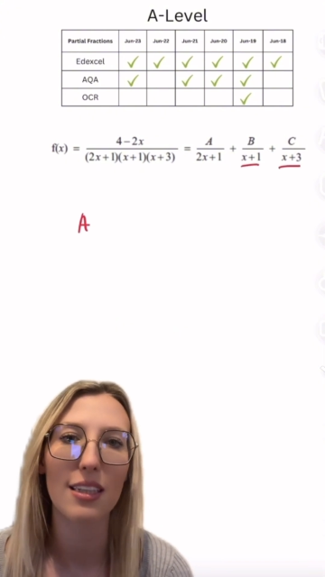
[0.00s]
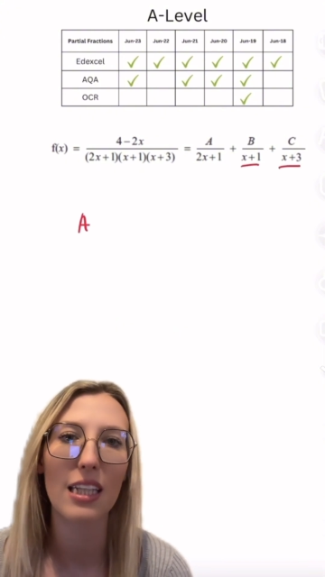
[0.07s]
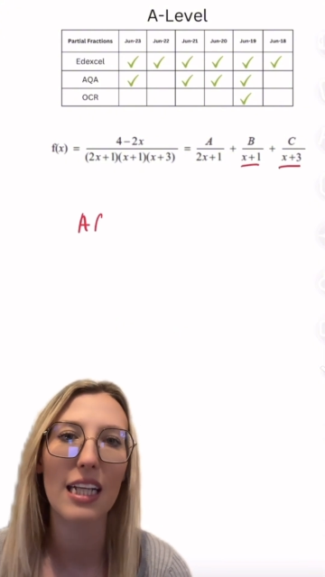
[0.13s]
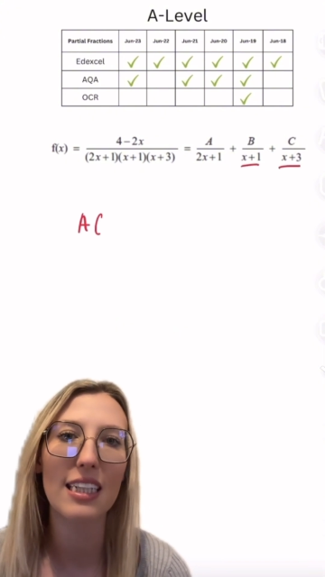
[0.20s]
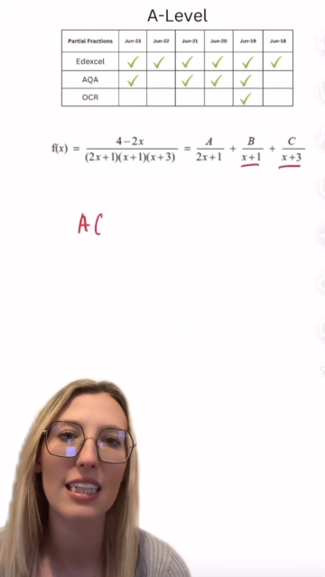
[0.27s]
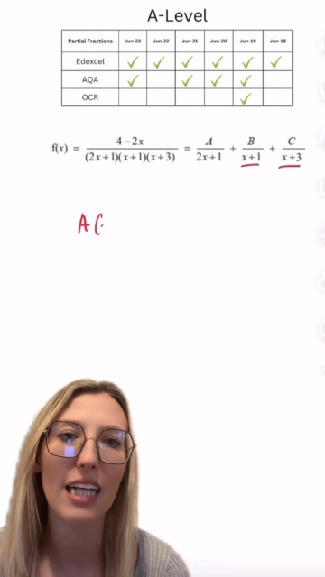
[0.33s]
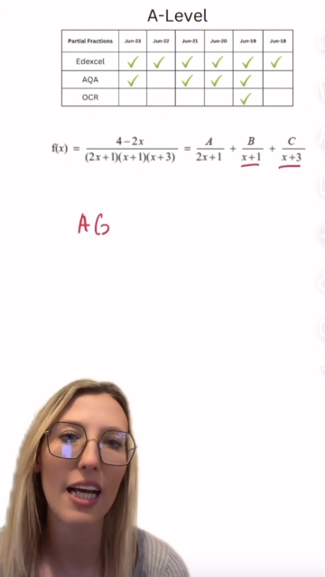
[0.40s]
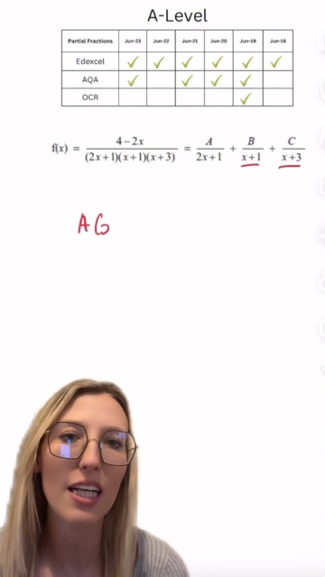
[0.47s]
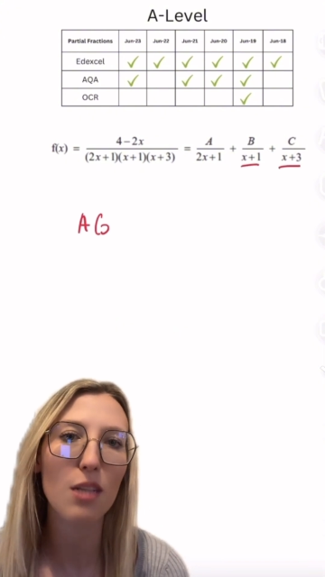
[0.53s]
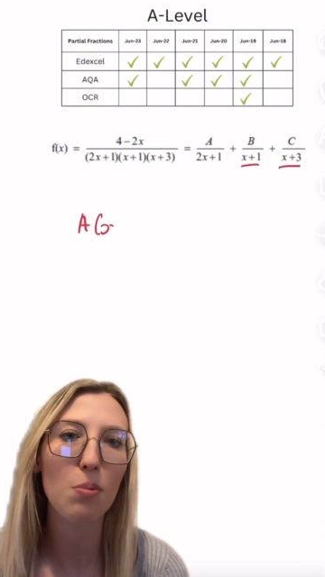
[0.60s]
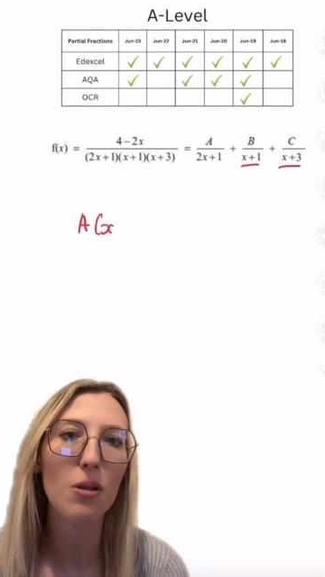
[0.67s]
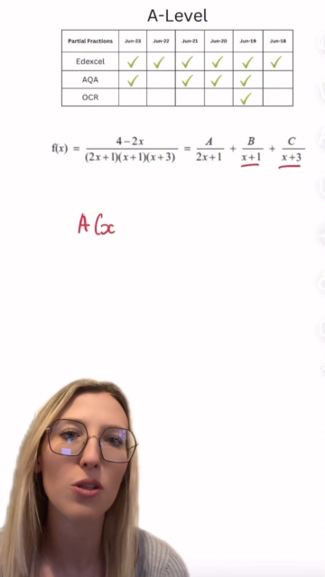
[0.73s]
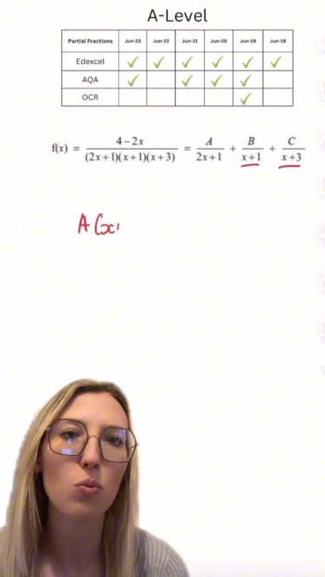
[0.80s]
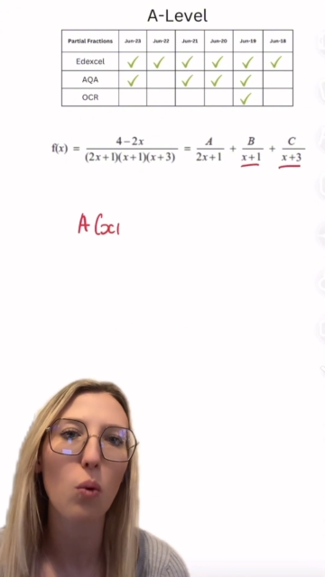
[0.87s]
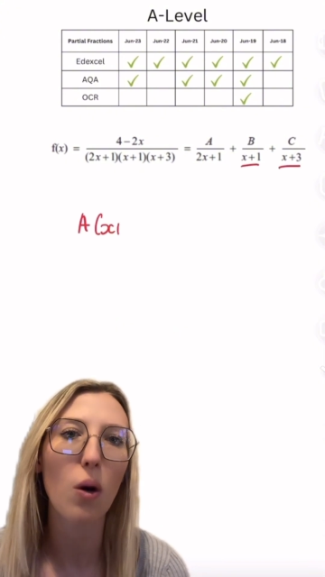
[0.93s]
So that's an x
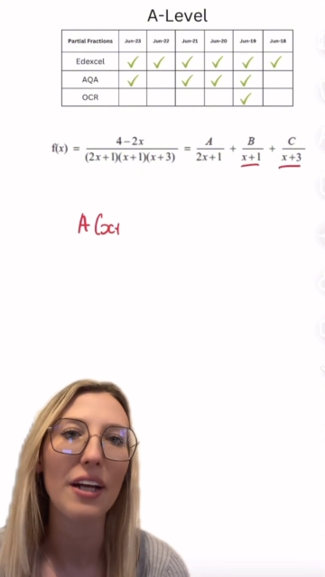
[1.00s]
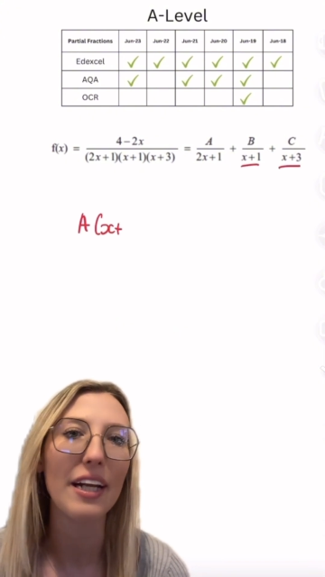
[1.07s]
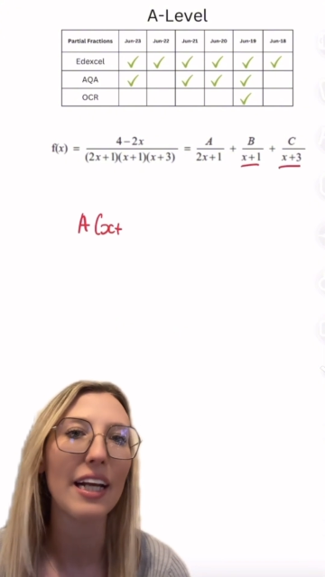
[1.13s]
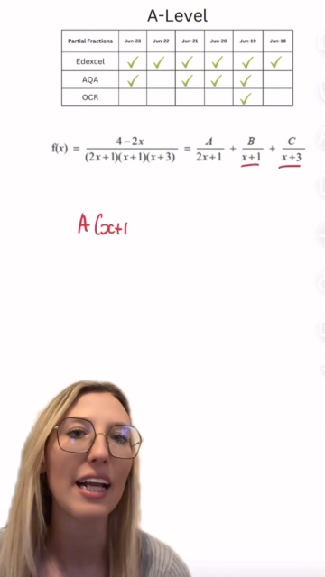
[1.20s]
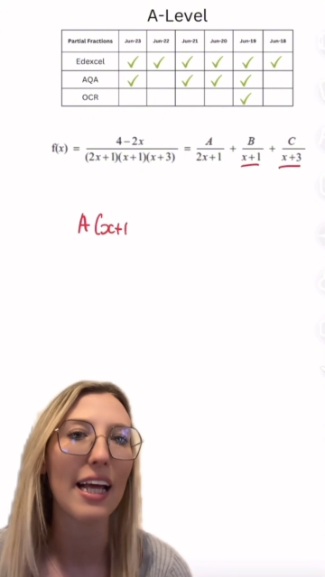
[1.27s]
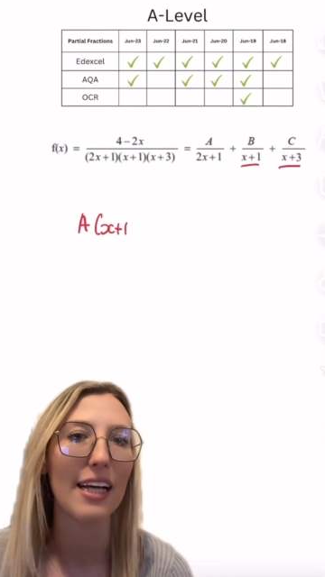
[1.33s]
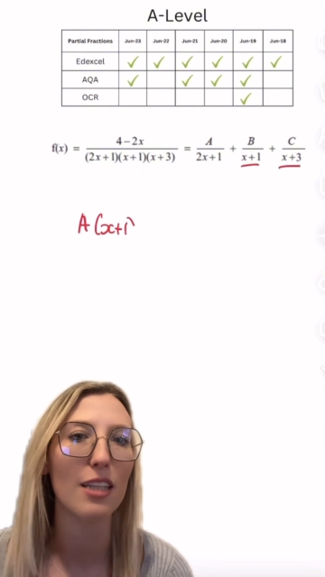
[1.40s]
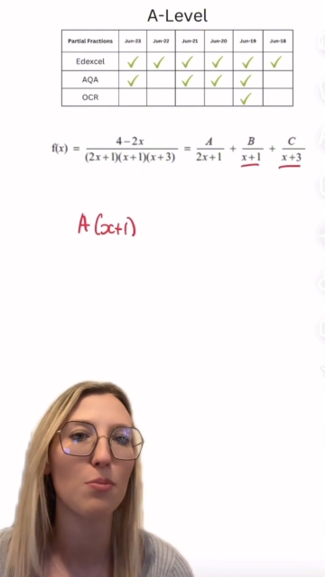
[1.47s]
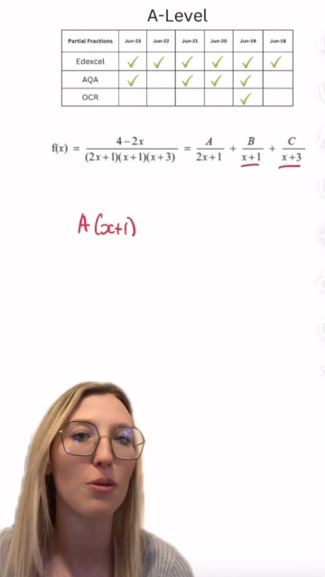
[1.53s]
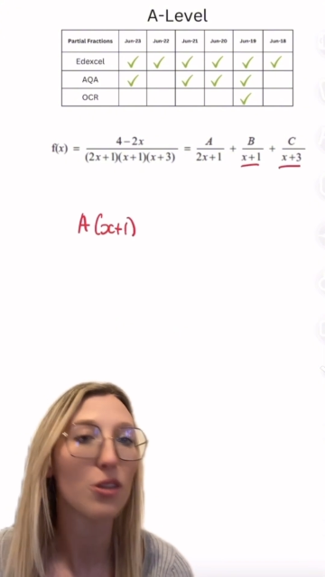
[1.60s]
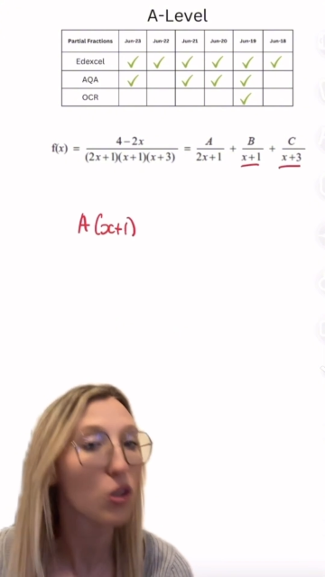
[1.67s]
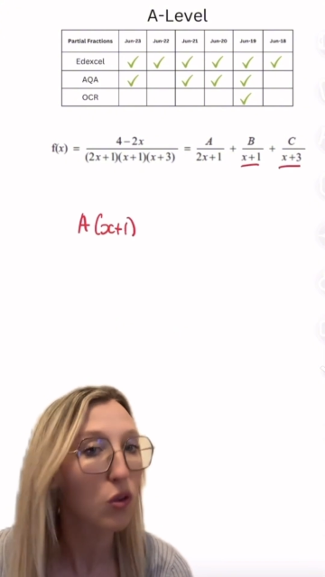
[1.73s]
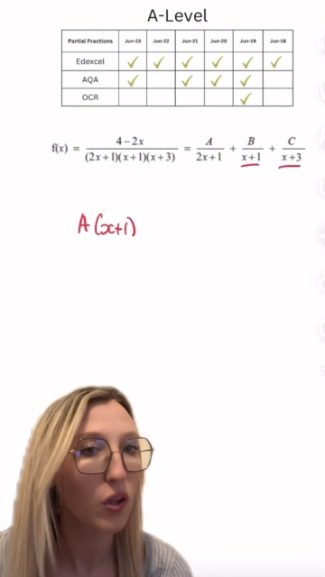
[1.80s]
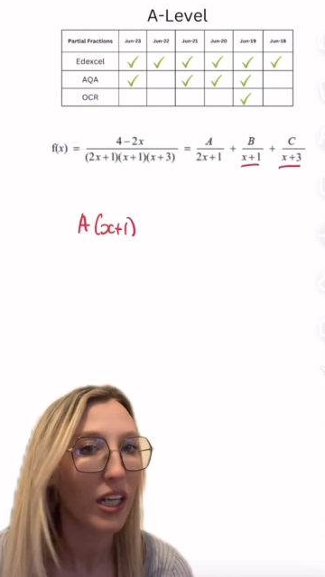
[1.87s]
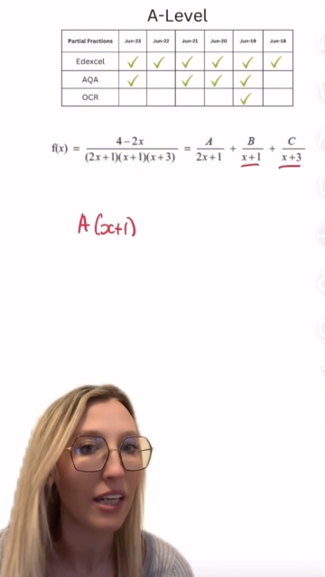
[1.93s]
plus 1 and an x
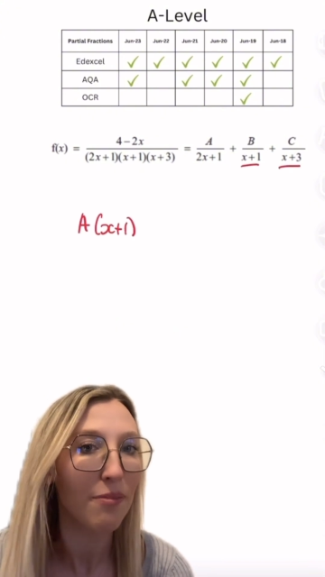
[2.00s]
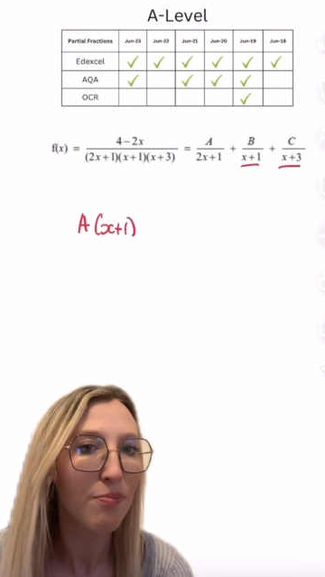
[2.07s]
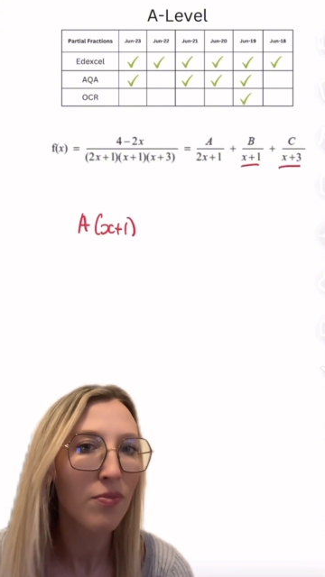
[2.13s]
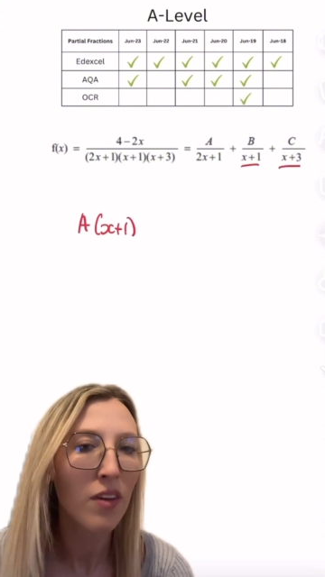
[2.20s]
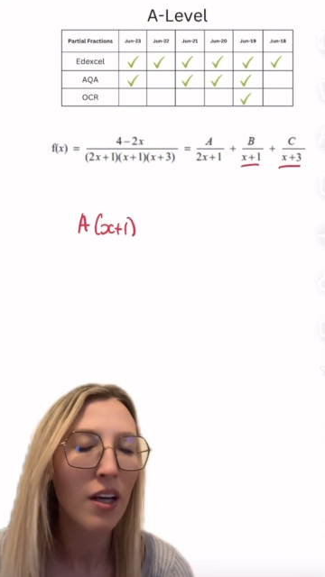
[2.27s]
plus 3.